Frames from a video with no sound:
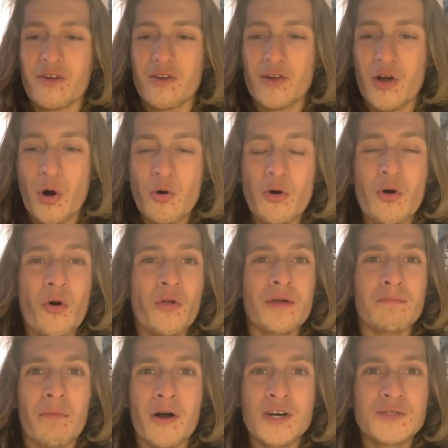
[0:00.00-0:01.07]
Coca-Cola
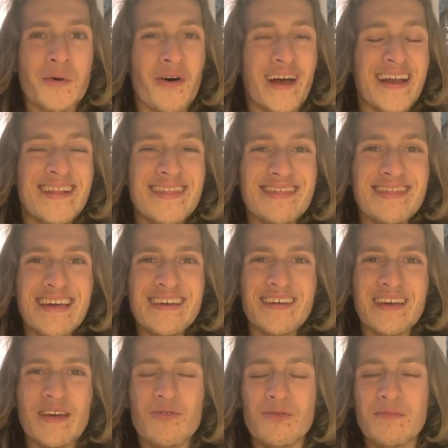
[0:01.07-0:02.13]
and marshmallow, I didn't think
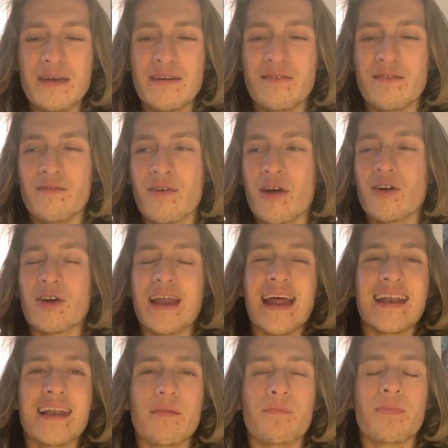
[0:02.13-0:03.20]
like it would be very good.
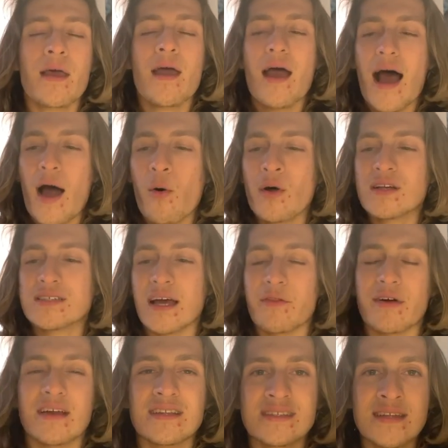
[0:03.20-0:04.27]
And I want to say,
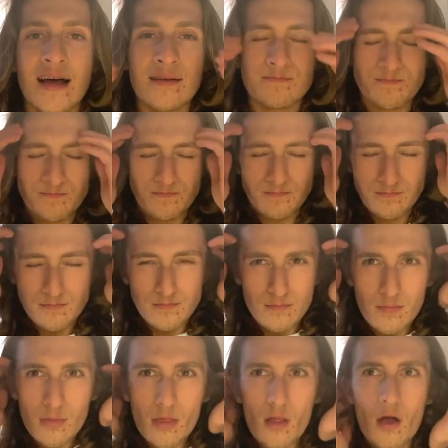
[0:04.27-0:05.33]
like, it's not
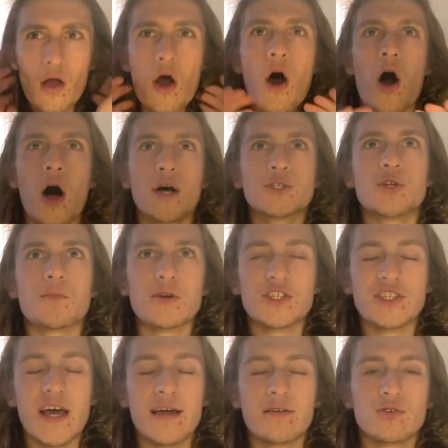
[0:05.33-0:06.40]

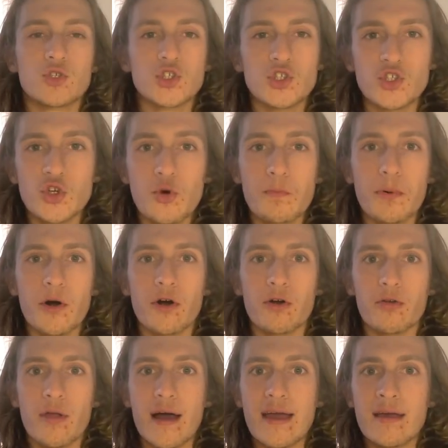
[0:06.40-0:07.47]
100% super
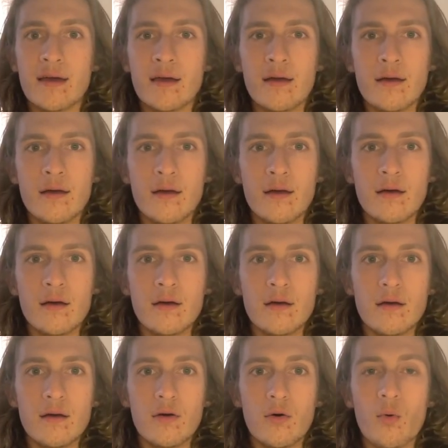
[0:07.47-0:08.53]
like,
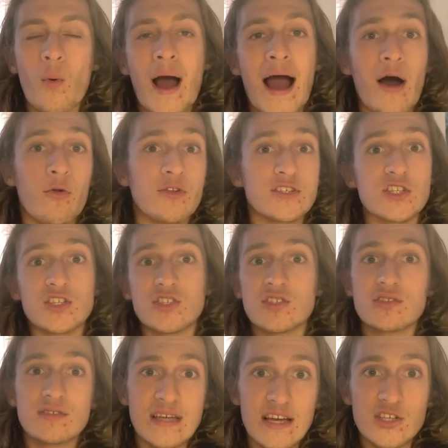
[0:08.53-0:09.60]
wow, this
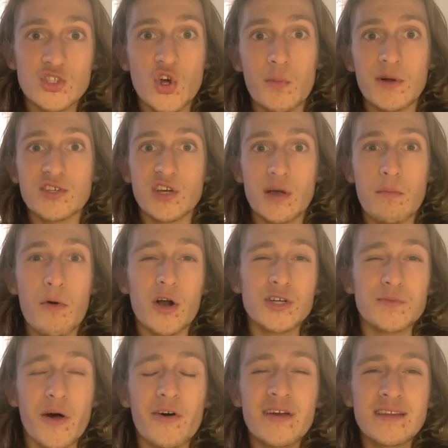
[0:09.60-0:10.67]
tastes so much like
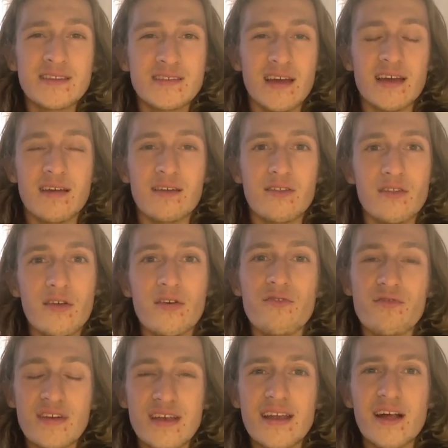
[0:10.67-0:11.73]
marshmallow. It's like the
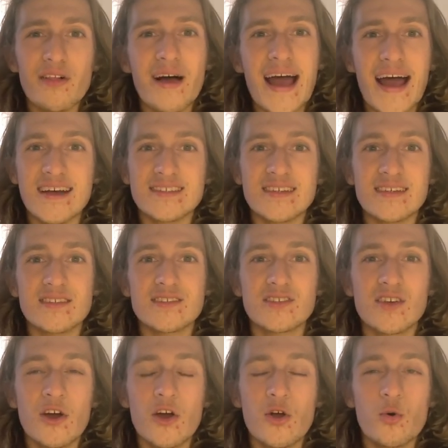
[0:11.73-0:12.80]
vanilla
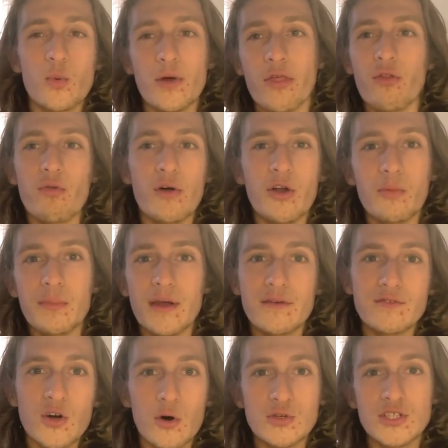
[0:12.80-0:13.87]
essence with a little bit of
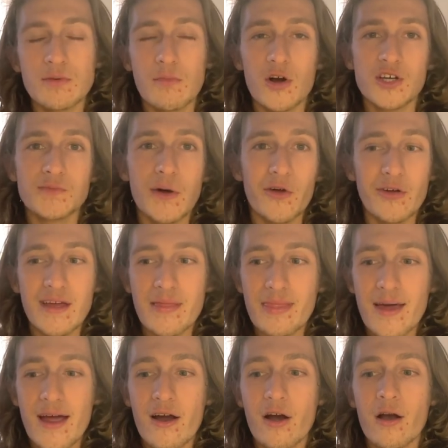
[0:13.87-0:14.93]
toasted marshmallow in
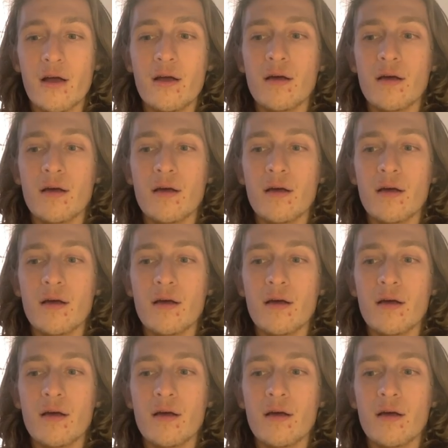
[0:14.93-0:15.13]
there,